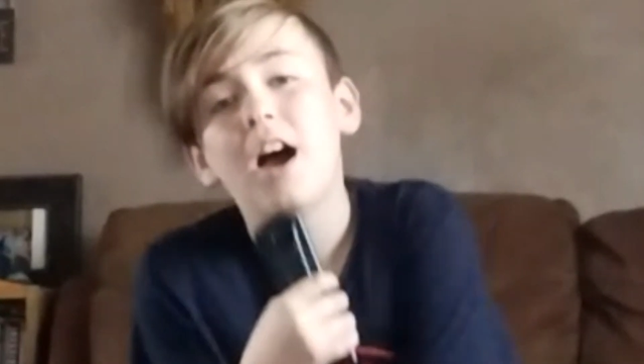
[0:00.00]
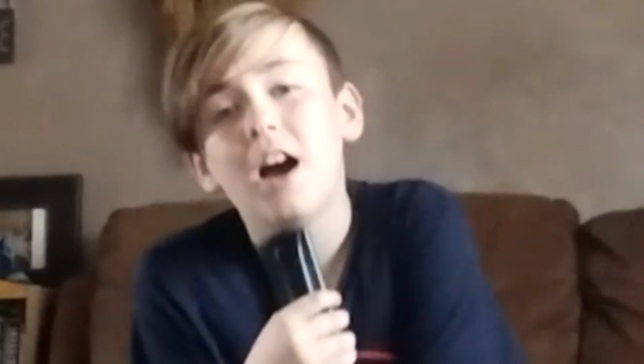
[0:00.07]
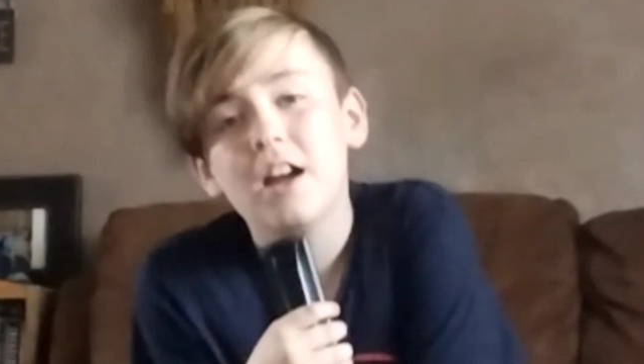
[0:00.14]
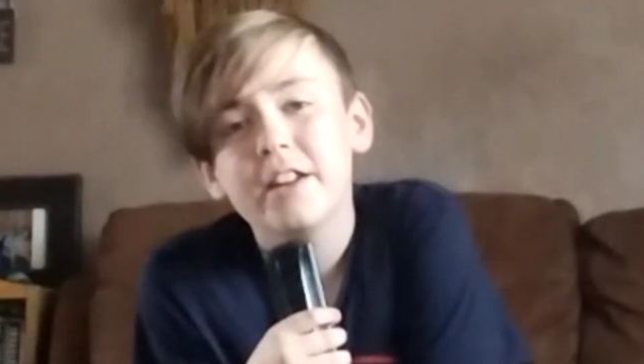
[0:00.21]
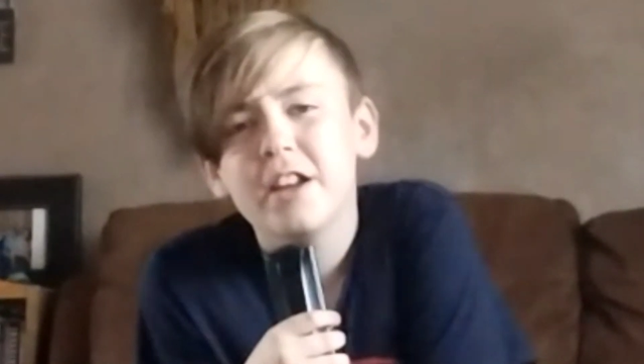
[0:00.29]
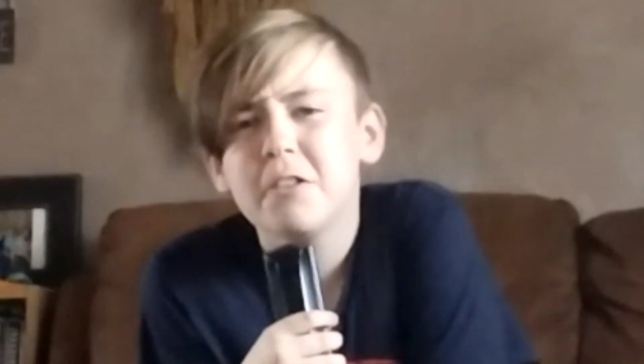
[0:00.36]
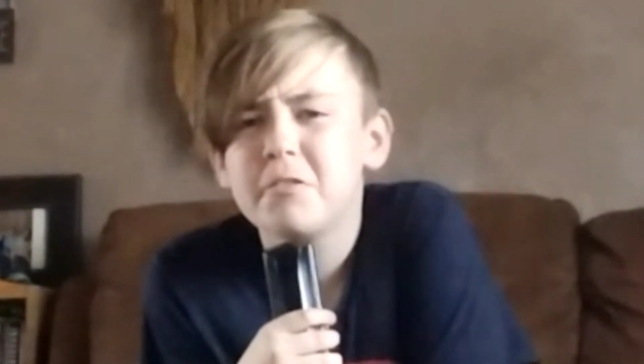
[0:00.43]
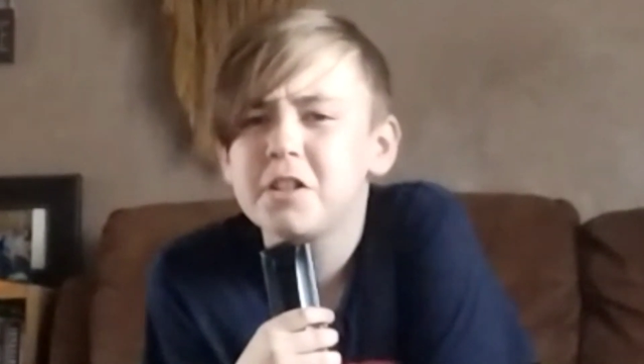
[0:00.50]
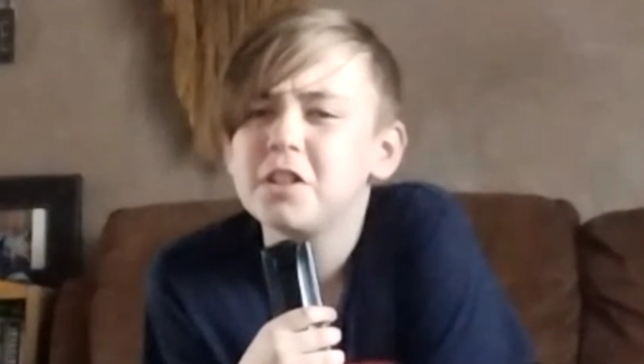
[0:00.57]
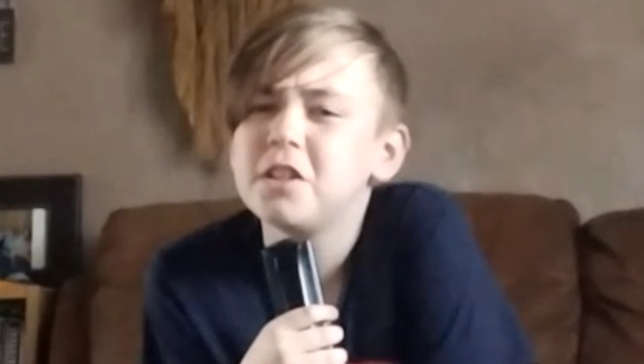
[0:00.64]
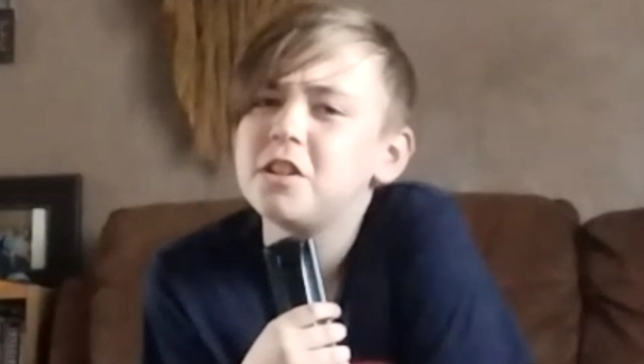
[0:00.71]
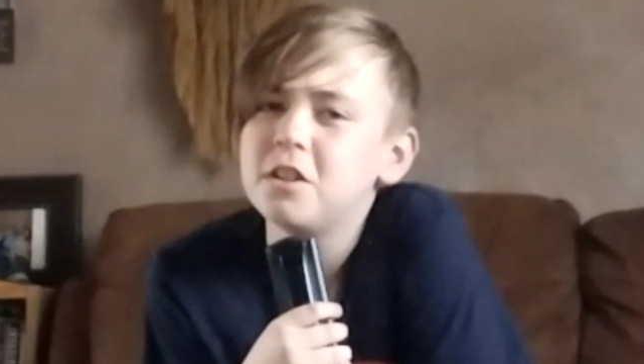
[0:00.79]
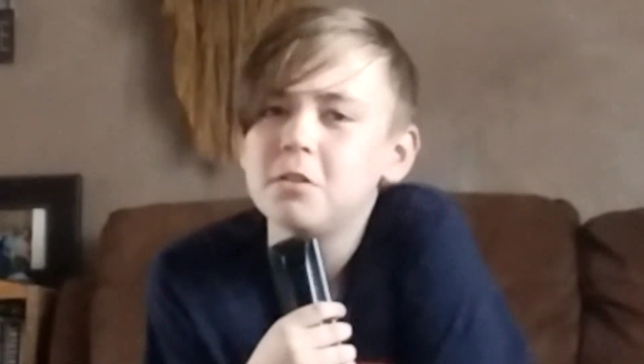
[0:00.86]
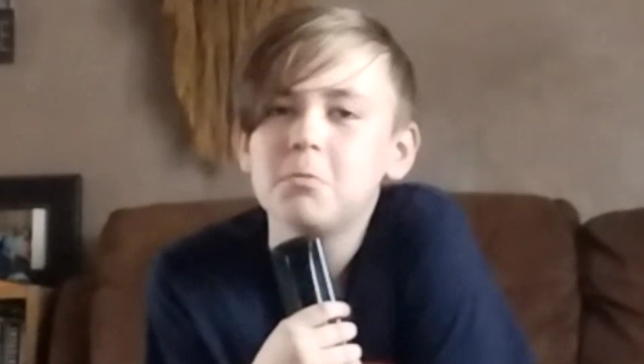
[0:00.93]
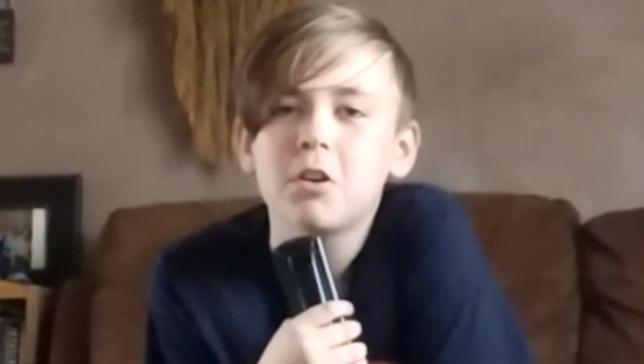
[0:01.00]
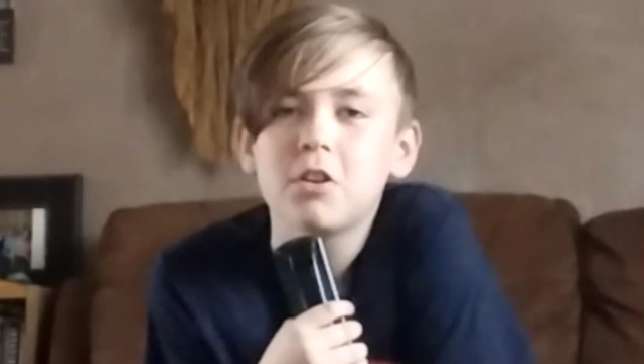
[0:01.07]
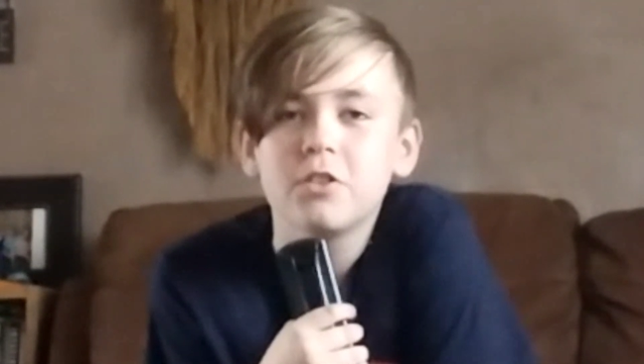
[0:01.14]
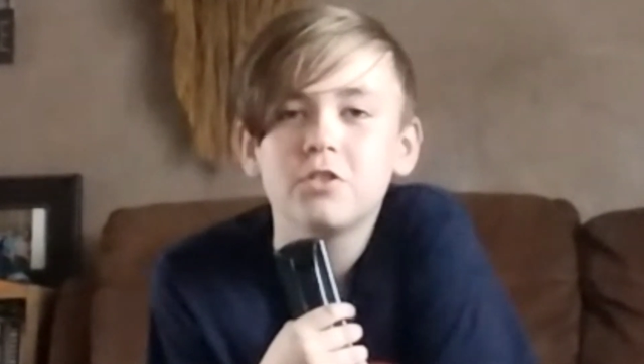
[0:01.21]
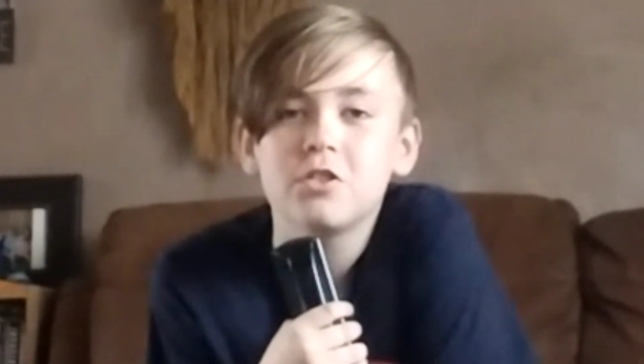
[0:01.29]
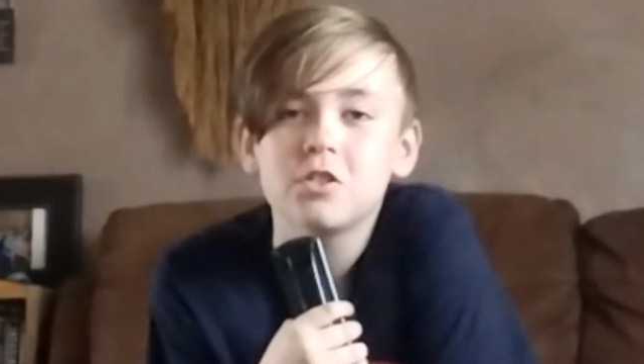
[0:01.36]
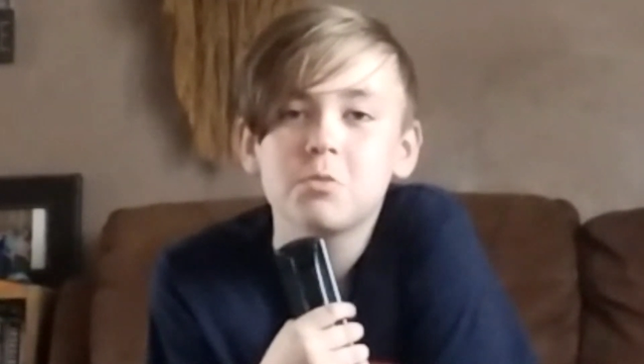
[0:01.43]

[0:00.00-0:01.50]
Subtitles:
I know to you 100